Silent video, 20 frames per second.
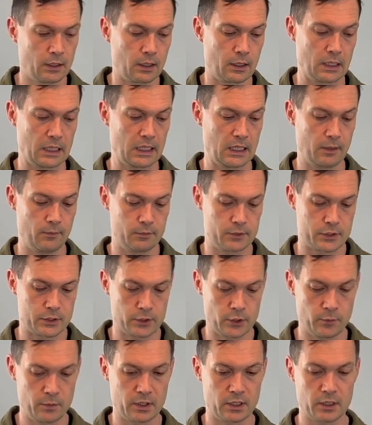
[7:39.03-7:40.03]

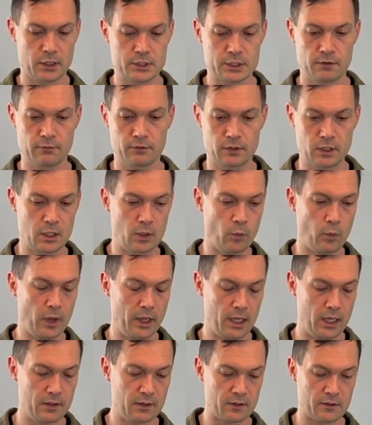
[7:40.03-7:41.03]
So because of the
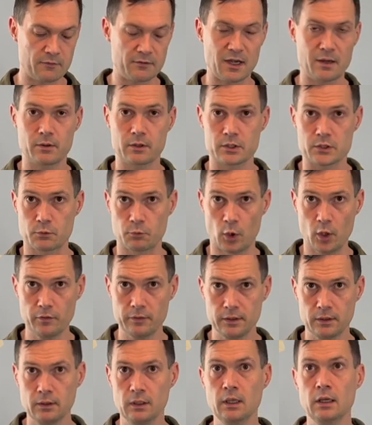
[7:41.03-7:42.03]
way that the fabric is
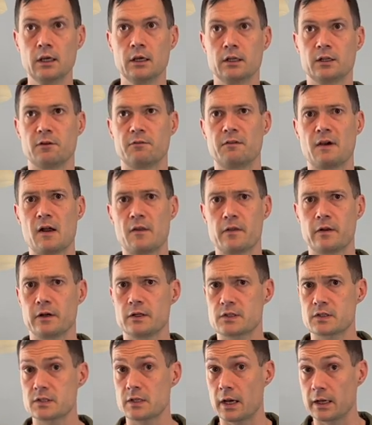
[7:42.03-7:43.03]
woven, the fact that
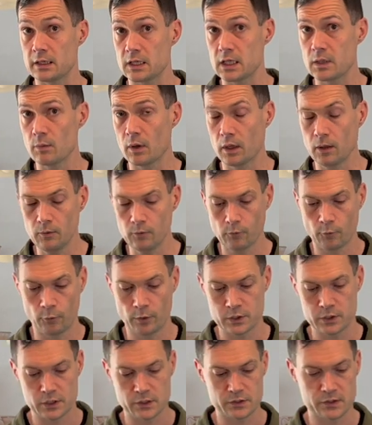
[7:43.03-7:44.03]
it's Dyneema,
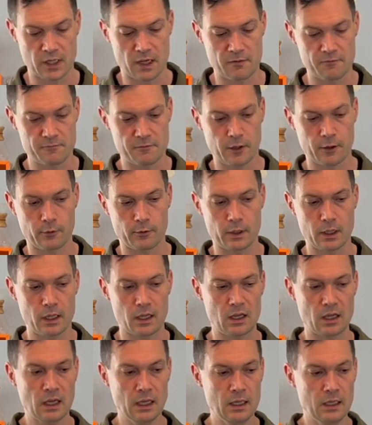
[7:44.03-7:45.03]
which is a
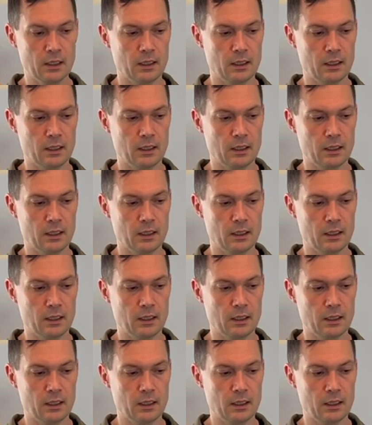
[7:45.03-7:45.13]
very